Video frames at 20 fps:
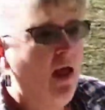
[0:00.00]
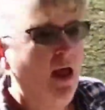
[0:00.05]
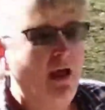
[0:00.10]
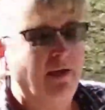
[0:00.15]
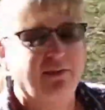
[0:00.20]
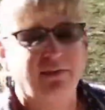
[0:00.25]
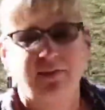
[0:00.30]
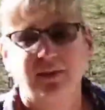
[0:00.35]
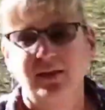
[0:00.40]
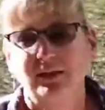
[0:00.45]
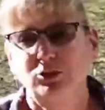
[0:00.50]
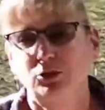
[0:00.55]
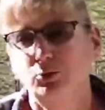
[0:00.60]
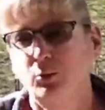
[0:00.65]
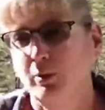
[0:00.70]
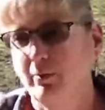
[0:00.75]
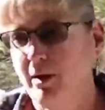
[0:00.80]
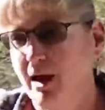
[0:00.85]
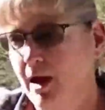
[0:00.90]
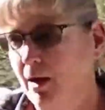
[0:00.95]
and then they
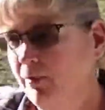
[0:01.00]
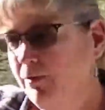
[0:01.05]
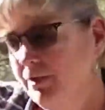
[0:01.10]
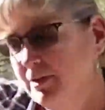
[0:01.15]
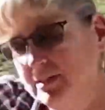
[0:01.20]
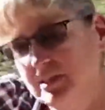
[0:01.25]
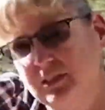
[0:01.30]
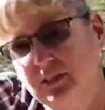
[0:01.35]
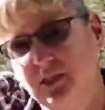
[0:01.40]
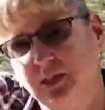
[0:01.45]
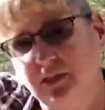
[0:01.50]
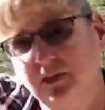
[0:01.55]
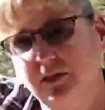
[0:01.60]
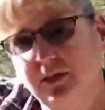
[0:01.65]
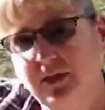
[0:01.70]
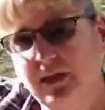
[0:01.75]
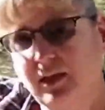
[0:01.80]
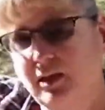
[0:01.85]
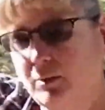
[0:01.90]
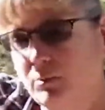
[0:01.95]
swim out. This is the
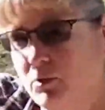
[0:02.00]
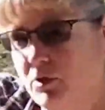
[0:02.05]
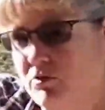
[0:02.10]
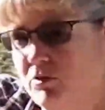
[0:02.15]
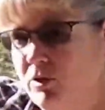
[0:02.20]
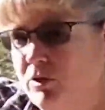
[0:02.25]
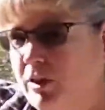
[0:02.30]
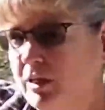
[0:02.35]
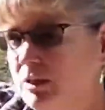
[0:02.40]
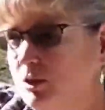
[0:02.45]
Cle Elum River. They